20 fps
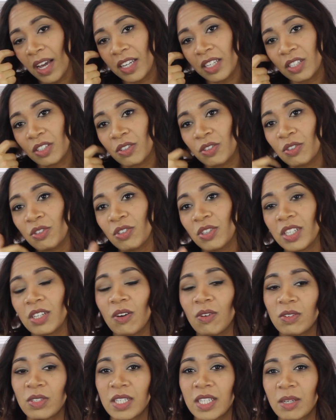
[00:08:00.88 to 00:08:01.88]
I usually
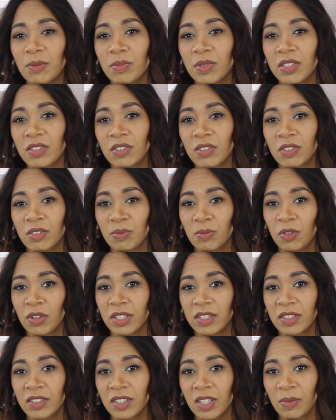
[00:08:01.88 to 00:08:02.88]
only get blisters more
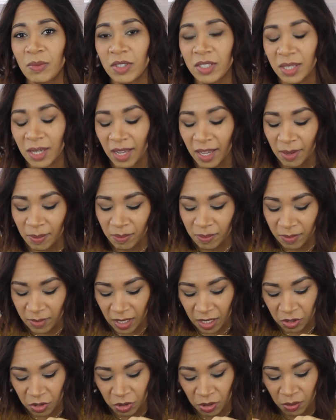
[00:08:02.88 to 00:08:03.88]
in the summertime.
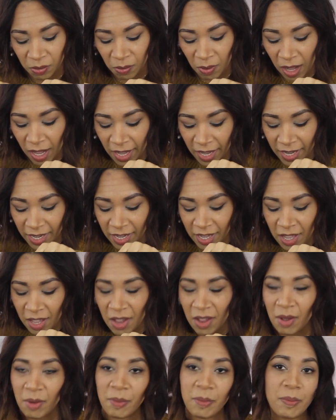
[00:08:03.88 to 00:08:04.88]
Not sure why,
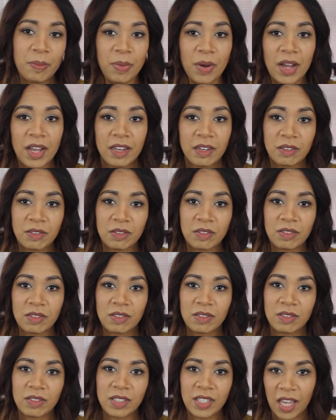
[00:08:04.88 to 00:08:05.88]
but
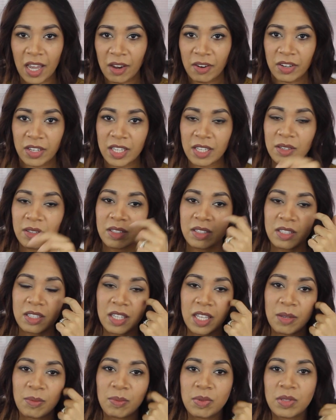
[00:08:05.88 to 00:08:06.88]
carrying
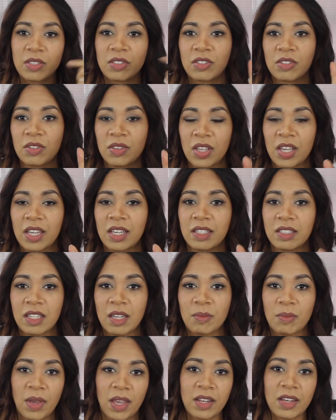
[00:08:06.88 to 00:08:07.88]
like blister things
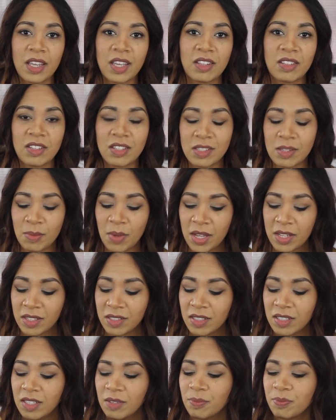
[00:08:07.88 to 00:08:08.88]
and Band-Aids is a
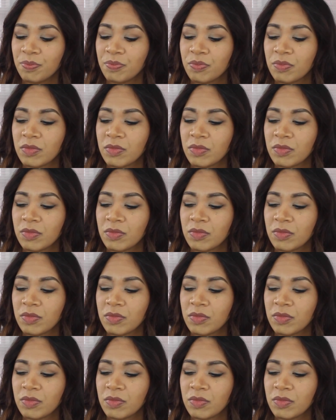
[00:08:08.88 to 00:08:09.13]
must.